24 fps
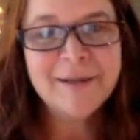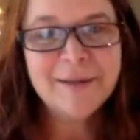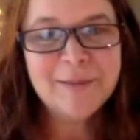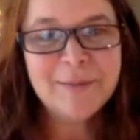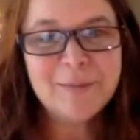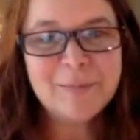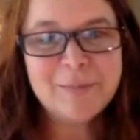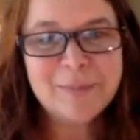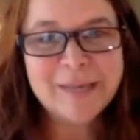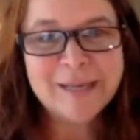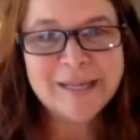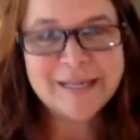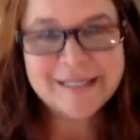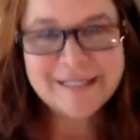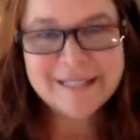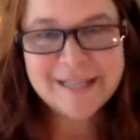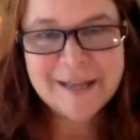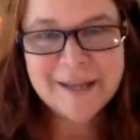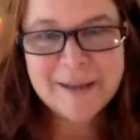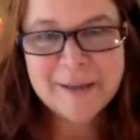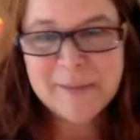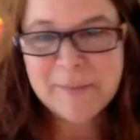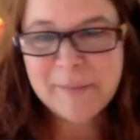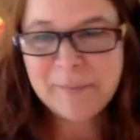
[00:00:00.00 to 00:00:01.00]
but
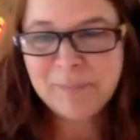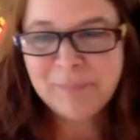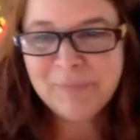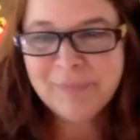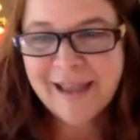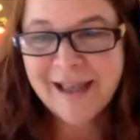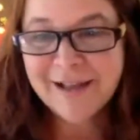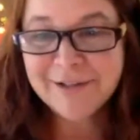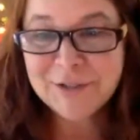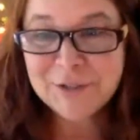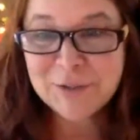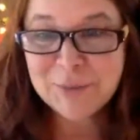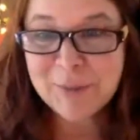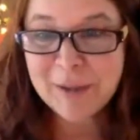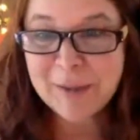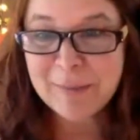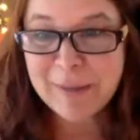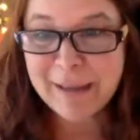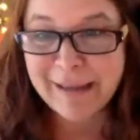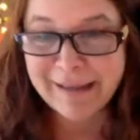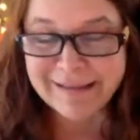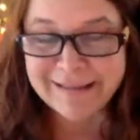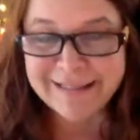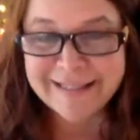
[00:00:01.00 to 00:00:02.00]
I'll do my
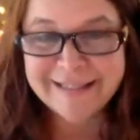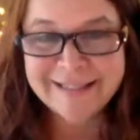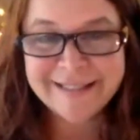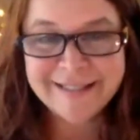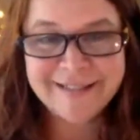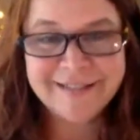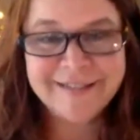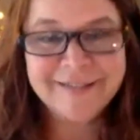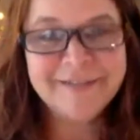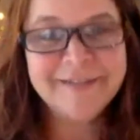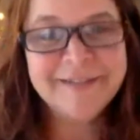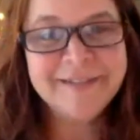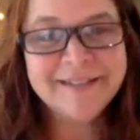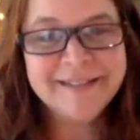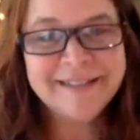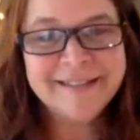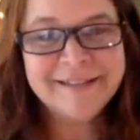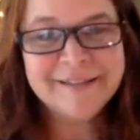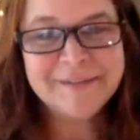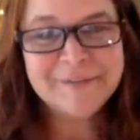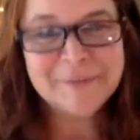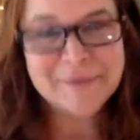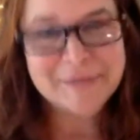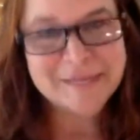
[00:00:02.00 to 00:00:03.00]
best
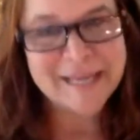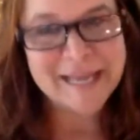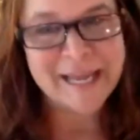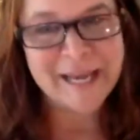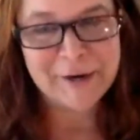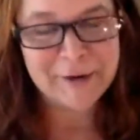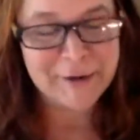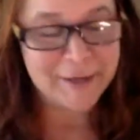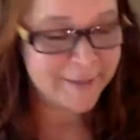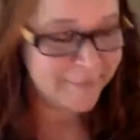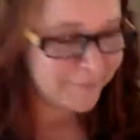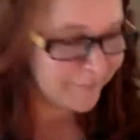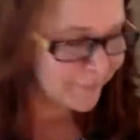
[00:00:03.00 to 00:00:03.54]
with Karen.